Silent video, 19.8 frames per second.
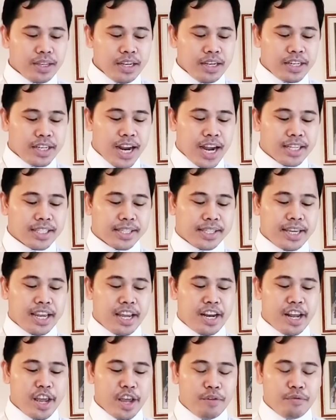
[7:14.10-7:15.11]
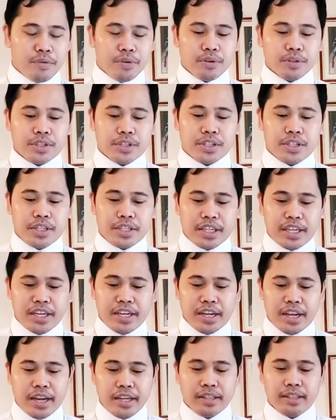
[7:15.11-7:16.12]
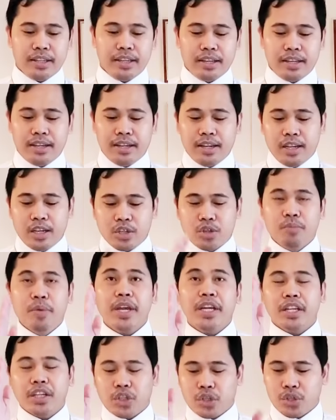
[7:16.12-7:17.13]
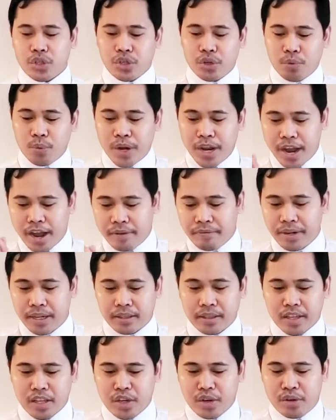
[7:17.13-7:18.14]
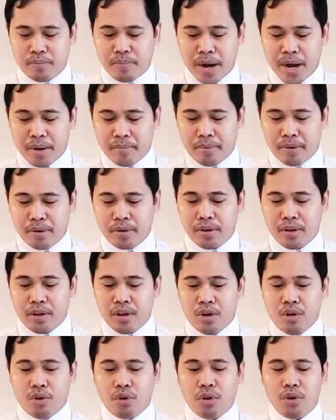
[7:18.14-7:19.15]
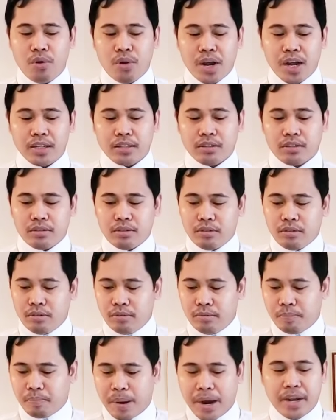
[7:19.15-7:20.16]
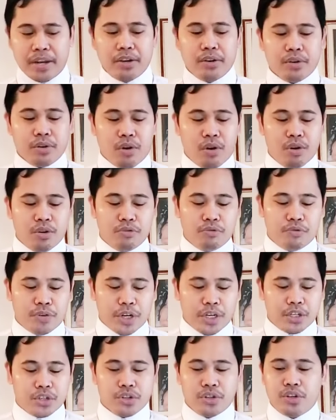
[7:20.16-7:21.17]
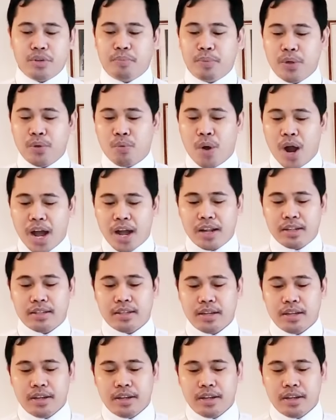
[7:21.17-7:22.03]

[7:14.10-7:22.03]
That's in Hebrews 13:8. So make it sure we have that in your Bible or look at find your own version if you want.